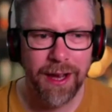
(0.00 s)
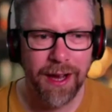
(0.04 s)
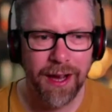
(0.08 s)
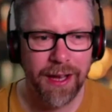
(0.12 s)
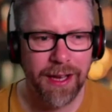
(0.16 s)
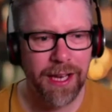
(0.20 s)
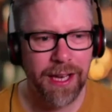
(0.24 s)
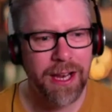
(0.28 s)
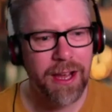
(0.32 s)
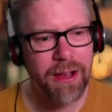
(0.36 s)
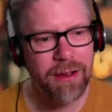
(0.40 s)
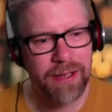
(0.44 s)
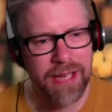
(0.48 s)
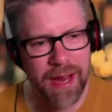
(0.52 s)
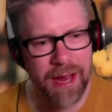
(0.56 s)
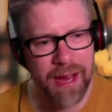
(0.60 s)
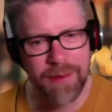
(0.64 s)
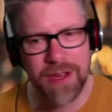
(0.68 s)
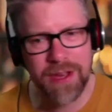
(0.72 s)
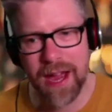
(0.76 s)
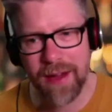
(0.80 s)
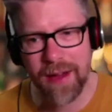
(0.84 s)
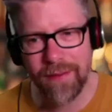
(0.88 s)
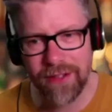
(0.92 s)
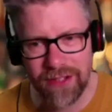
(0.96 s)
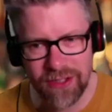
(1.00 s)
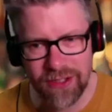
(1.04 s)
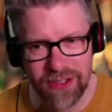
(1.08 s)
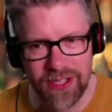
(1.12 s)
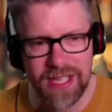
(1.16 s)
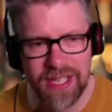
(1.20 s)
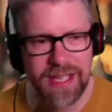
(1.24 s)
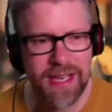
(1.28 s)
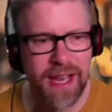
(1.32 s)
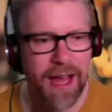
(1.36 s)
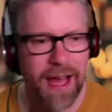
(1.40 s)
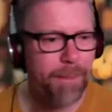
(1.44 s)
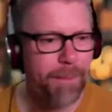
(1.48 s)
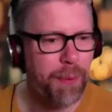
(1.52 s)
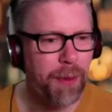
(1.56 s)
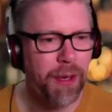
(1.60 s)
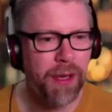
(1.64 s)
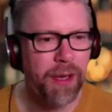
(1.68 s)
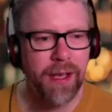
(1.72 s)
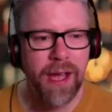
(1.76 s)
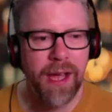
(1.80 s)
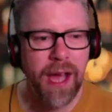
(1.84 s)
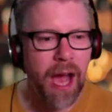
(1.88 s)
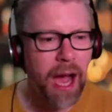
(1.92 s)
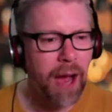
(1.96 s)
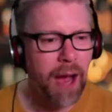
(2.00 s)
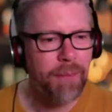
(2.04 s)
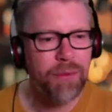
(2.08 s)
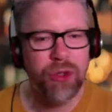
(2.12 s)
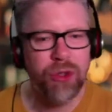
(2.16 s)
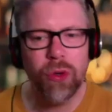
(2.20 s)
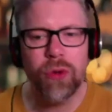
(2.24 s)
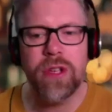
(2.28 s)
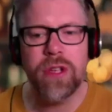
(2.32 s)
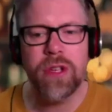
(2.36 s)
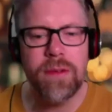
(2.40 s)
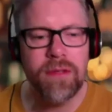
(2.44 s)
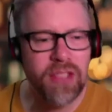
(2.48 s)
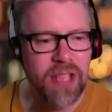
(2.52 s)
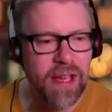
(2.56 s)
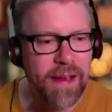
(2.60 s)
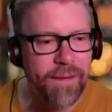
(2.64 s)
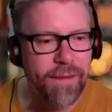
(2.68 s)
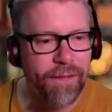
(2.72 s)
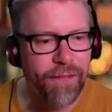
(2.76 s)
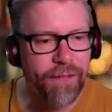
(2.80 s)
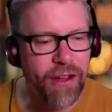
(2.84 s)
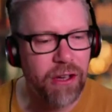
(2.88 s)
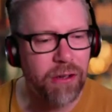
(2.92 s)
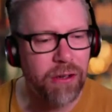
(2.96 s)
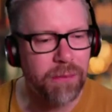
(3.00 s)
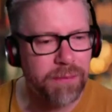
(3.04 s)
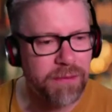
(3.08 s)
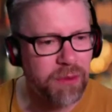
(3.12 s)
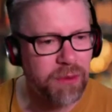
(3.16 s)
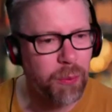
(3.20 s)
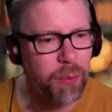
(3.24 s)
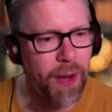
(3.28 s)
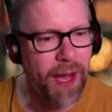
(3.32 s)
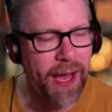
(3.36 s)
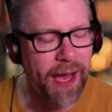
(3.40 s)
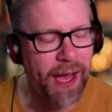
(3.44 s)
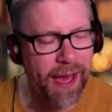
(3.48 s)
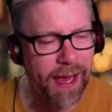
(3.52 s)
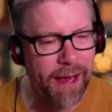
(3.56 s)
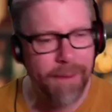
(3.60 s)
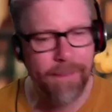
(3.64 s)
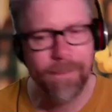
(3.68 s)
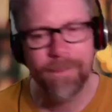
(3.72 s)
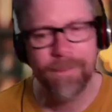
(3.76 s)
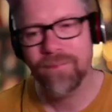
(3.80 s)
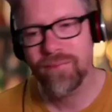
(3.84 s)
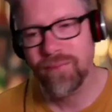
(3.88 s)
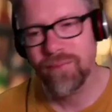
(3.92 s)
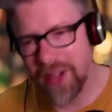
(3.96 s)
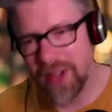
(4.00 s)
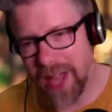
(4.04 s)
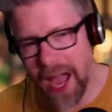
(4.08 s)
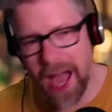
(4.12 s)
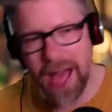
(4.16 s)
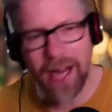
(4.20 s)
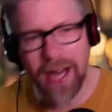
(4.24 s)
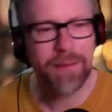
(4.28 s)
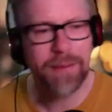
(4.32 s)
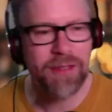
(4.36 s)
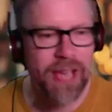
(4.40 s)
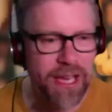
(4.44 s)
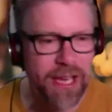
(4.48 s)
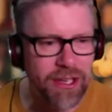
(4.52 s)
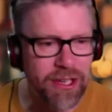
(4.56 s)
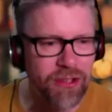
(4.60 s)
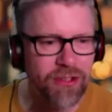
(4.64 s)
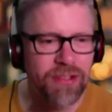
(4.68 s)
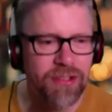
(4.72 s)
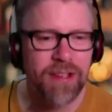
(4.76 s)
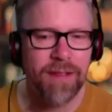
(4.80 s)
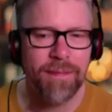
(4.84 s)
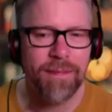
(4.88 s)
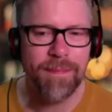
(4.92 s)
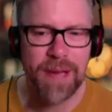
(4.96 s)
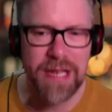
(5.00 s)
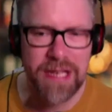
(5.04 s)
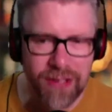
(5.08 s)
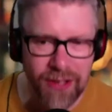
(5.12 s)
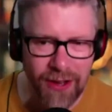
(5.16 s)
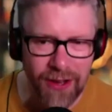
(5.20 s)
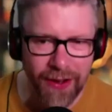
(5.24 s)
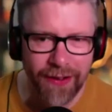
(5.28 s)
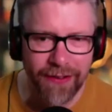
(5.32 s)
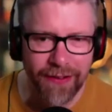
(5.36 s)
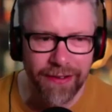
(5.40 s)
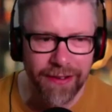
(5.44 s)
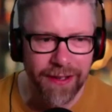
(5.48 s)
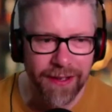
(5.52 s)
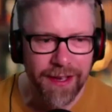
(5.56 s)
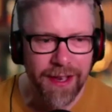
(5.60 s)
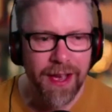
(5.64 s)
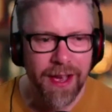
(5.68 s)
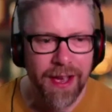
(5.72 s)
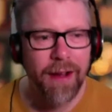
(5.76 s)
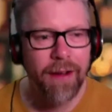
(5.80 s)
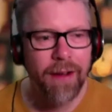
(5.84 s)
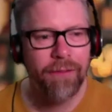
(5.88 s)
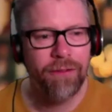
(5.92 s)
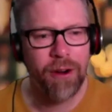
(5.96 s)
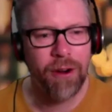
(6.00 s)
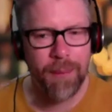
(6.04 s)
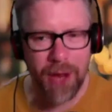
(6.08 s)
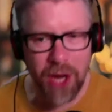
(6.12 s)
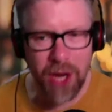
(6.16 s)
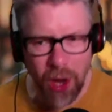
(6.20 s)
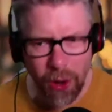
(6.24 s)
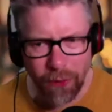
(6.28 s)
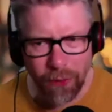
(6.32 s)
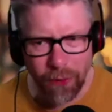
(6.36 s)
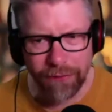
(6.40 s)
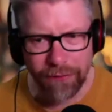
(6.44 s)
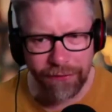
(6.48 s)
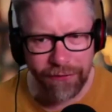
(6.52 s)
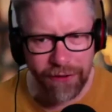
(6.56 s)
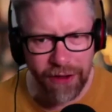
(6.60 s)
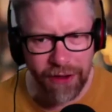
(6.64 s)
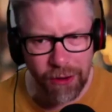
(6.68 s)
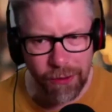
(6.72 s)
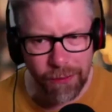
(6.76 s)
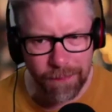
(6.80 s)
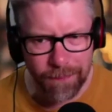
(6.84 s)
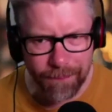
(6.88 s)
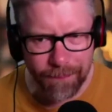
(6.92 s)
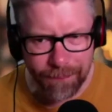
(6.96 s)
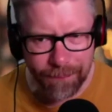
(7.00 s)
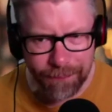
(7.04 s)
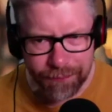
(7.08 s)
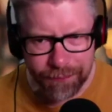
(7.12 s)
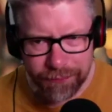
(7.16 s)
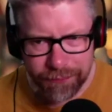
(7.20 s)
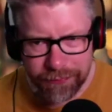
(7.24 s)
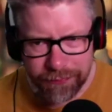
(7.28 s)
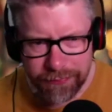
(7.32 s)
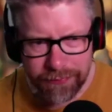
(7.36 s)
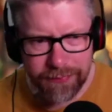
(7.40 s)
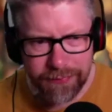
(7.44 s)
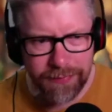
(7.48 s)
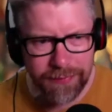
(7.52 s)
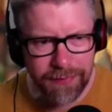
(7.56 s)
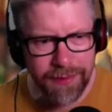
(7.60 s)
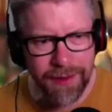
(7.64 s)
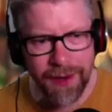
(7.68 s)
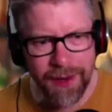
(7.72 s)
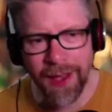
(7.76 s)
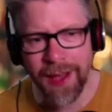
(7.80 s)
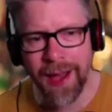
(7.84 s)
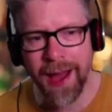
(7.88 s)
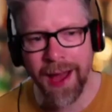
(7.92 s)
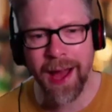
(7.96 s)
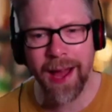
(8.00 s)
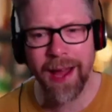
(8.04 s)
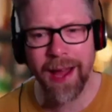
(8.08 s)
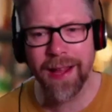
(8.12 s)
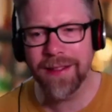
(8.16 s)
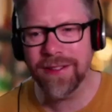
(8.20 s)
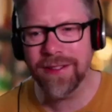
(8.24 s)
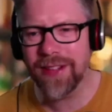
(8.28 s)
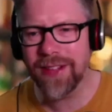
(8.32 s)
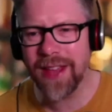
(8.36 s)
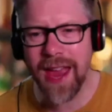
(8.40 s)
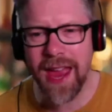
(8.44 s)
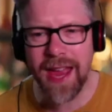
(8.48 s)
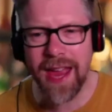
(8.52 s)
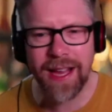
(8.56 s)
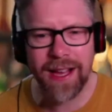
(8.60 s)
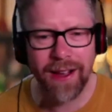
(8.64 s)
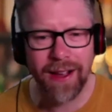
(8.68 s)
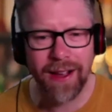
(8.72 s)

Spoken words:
And I know, Cam, you haven't seen that, but I'm sure you've seen films where adaptations have been done from an old film and it